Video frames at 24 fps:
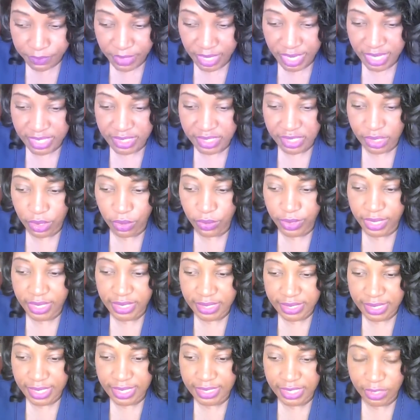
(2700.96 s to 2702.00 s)
And so he
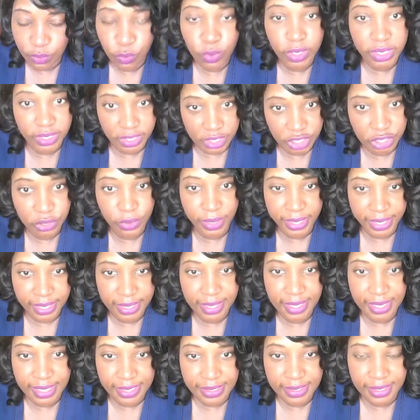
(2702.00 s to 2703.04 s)
says he wants joint
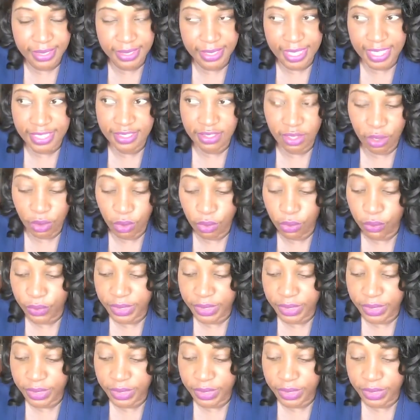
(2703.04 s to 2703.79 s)
custody. That's the whole